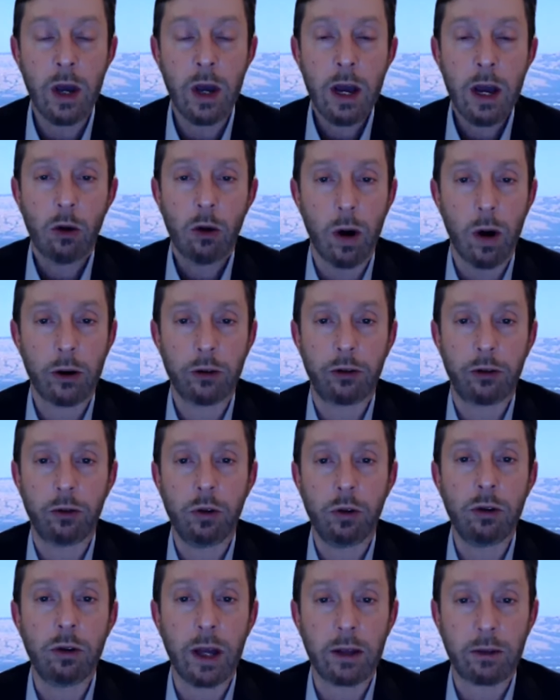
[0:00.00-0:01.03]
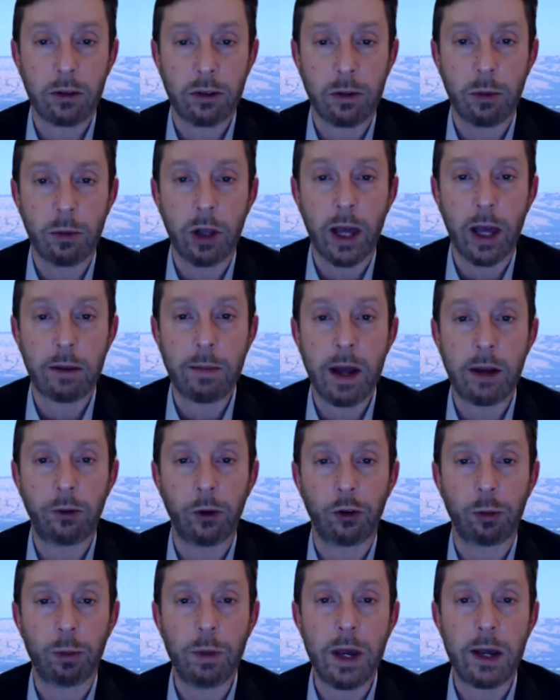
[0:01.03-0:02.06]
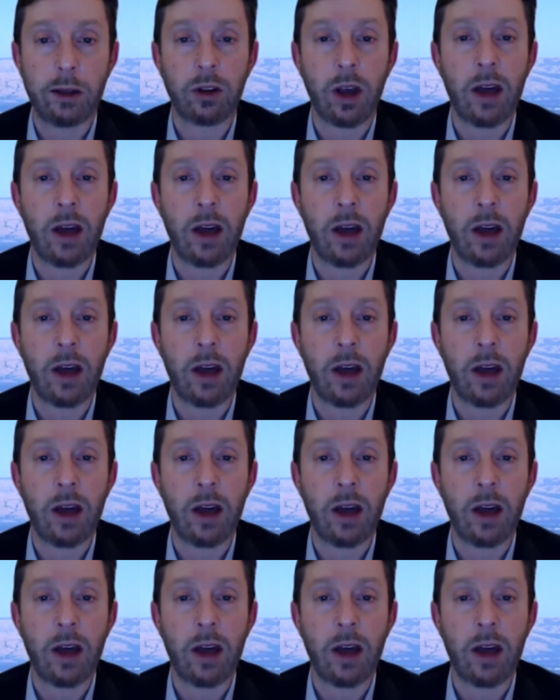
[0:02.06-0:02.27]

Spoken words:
Whereas you get to someone like Memphis Meats,